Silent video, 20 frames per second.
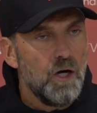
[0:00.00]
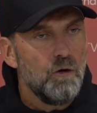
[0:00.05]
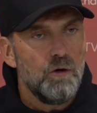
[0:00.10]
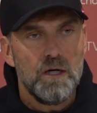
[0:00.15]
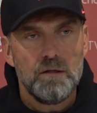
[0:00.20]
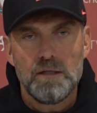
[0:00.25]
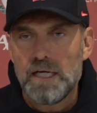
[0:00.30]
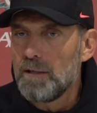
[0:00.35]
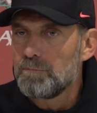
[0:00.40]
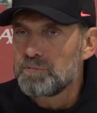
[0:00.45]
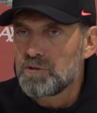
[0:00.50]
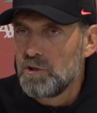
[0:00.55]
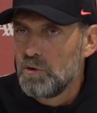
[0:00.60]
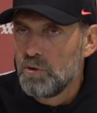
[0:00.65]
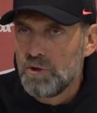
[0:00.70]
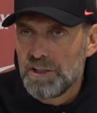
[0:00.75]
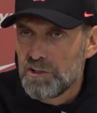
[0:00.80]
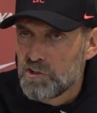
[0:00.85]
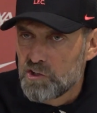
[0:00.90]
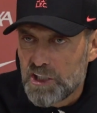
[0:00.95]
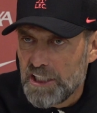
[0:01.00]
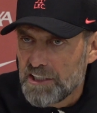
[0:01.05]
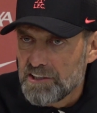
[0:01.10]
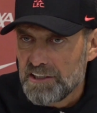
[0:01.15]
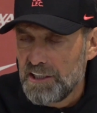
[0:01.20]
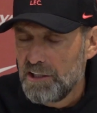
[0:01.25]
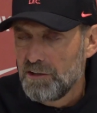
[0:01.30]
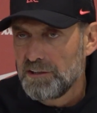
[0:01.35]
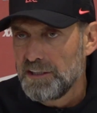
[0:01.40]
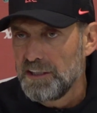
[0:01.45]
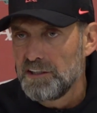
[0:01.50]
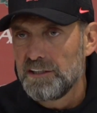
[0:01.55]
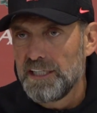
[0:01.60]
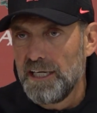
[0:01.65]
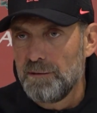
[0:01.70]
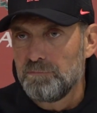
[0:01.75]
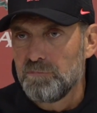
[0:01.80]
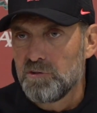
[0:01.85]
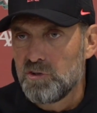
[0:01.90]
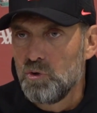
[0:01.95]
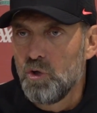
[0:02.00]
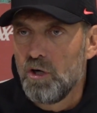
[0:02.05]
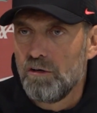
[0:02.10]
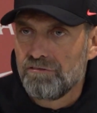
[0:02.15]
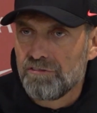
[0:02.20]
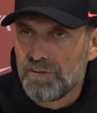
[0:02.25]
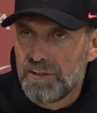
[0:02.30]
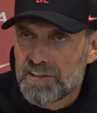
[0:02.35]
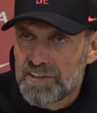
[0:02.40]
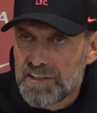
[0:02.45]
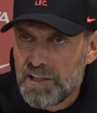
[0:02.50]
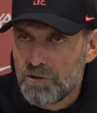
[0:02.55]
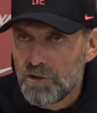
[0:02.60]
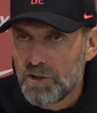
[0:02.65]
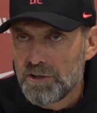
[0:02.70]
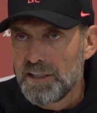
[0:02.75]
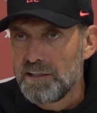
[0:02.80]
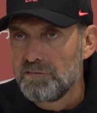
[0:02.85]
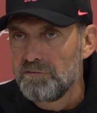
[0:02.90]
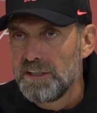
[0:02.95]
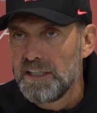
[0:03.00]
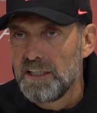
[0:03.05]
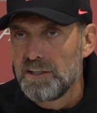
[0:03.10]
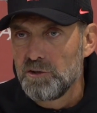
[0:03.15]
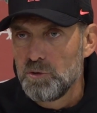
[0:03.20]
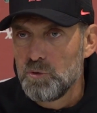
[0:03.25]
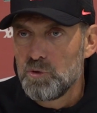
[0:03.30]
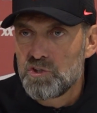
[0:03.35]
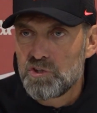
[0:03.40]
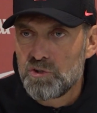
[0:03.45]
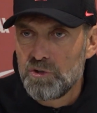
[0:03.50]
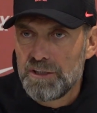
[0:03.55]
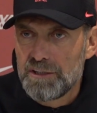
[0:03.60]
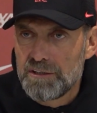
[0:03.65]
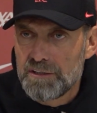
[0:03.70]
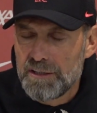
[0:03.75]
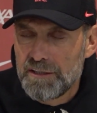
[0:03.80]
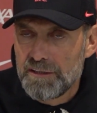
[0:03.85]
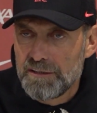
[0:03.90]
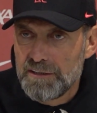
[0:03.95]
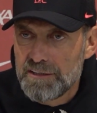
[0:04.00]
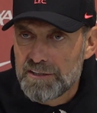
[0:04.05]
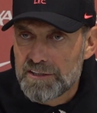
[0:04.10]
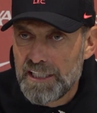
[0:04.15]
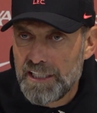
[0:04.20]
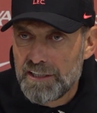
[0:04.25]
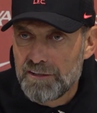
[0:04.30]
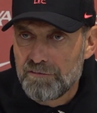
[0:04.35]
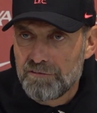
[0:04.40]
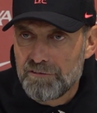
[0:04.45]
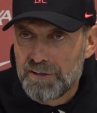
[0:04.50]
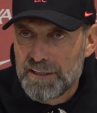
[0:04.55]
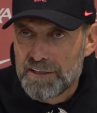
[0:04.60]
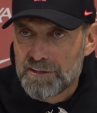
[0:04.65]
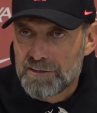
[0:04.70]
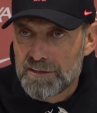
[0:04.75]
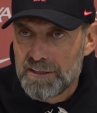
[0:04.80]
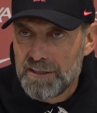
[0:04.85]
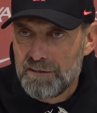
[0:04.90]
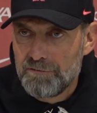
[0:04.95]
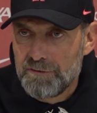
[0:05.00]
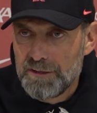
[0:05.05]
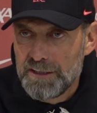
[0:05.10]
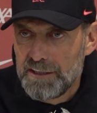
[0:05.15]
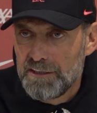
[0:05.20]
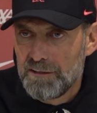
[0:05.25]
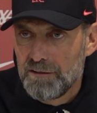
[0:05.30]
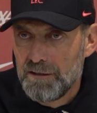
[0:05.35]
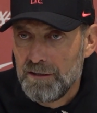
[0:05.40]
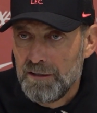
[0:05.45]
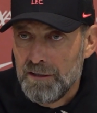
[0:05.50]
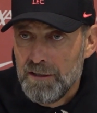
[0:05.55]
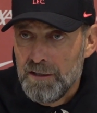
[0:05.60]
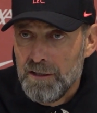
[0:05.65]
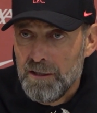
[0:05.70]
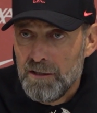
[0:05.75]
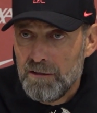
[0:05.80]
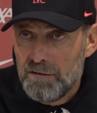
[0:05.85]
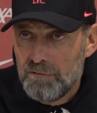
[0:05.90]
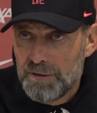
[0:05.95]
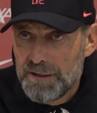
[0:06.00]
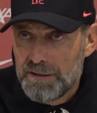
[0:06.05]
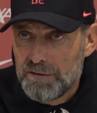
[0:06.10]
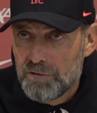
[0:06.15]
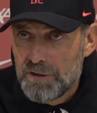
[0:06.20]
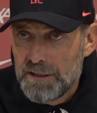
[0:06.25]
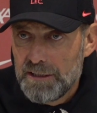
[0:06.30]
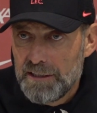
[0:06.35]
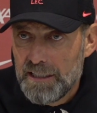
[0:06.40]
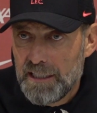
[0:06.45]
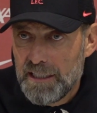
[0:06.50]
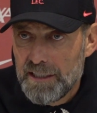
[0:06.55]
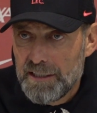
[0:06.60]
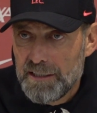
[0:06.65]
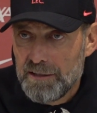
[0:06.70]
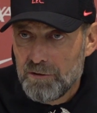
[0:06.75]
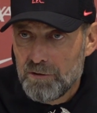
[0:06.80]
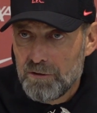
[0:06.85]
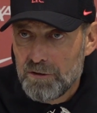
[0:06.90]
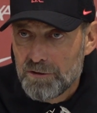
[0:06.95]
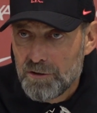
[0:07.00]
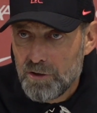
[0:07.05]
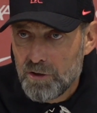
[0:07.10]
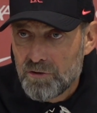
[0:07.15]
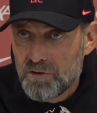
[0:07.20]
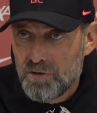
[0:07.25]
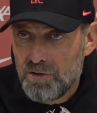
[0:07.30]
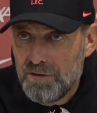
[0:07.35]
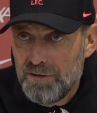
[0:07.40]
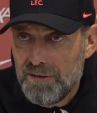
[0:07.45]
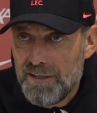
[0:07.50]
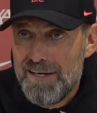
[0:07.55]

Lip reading: Oh, absolutely. It's just now, it didn't happen too often. It's now not that we are used to it and these kind of things. We either win really high or not.